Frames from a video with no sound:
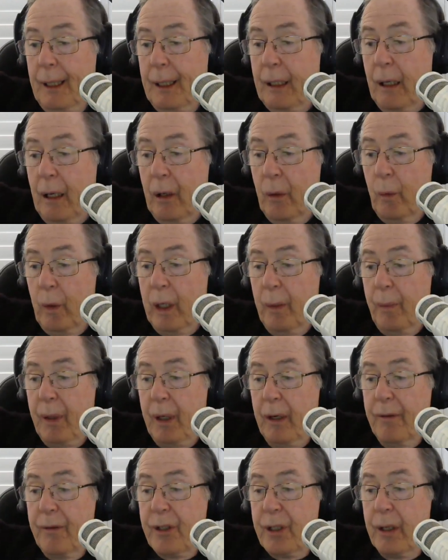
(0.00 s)
you can win a
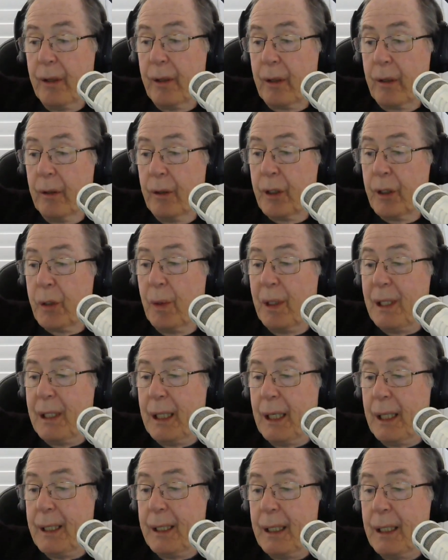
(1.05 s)
pair of Sotacon
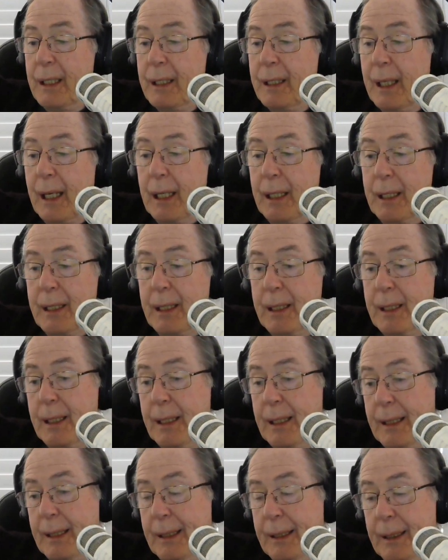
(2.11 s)
2018
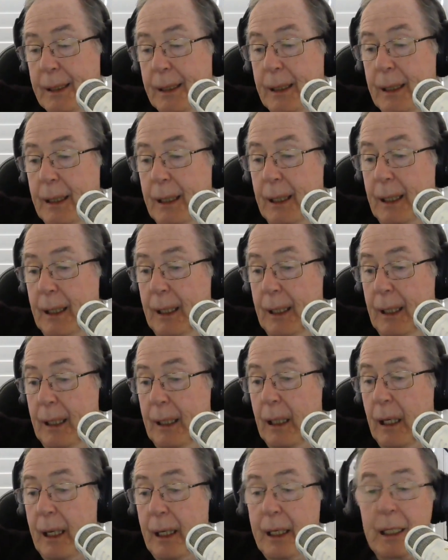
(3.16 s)
tickets.
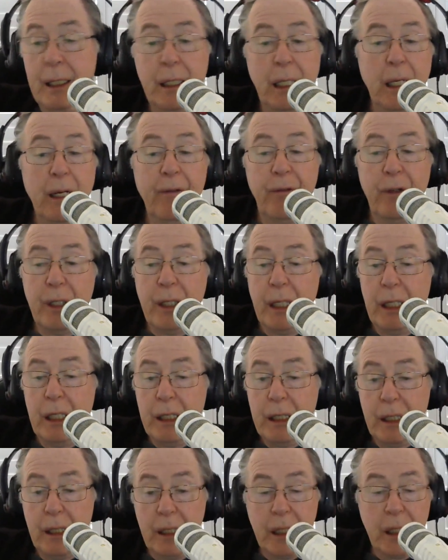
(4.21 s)
You can enter every day
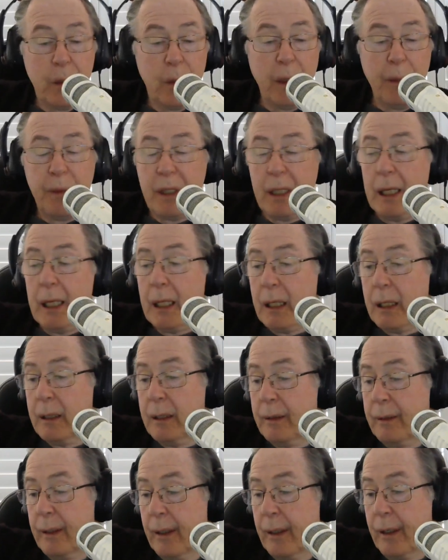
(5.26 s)
to this sweepstake.
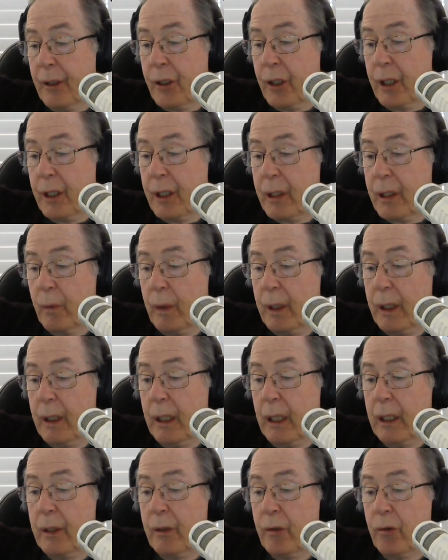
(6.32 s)
You got a chance to win.
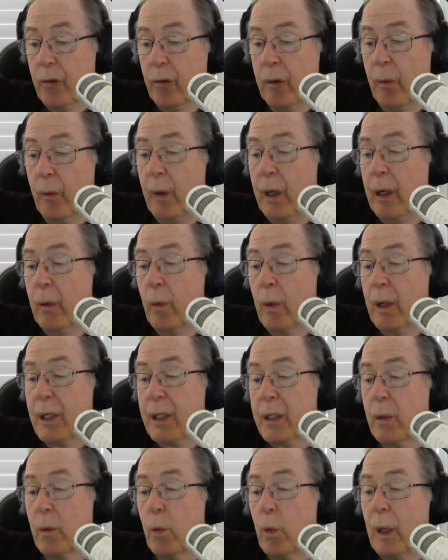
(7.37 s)
They draw a winner
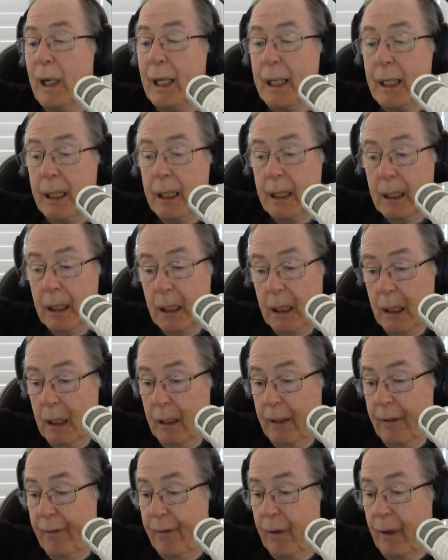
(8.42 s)
once a week
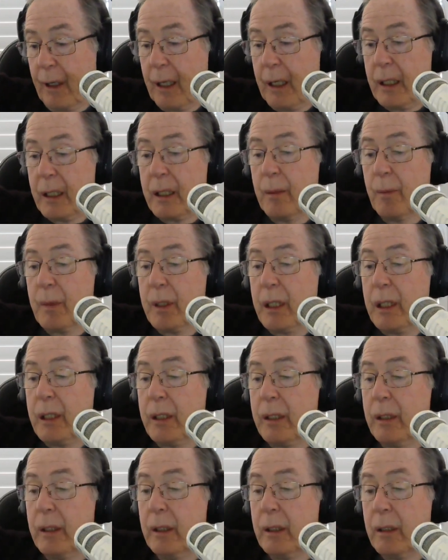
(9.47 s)
for a custom
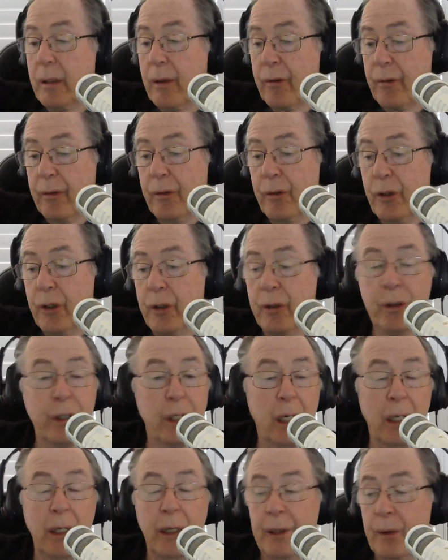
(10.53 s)
t-shirt through June,
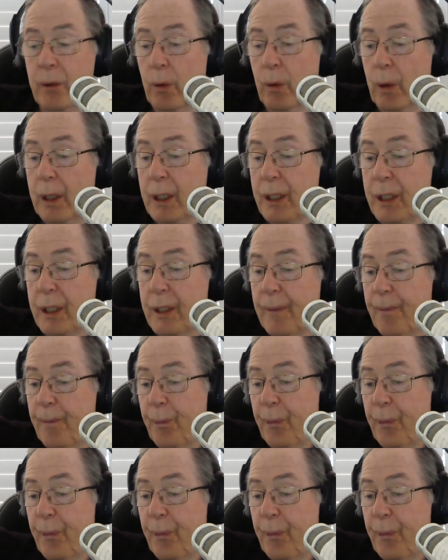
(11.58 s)
July, and August.